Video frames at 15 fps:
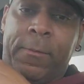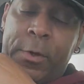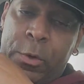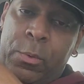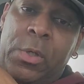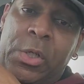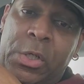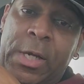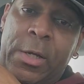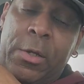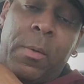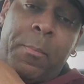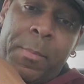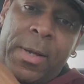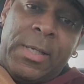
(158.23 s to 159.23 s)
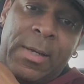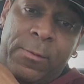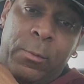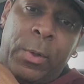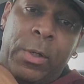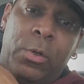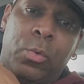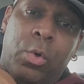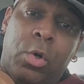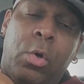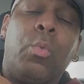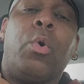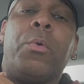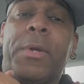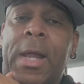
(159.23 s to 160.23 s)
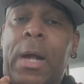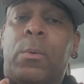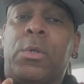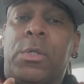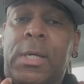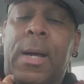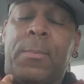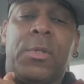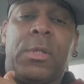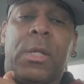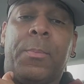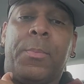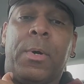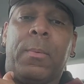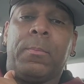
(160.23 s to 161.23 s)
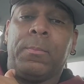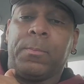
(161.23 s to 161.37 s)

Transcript: you to say you're the best heavyweight in the world, well, now it's time to step up.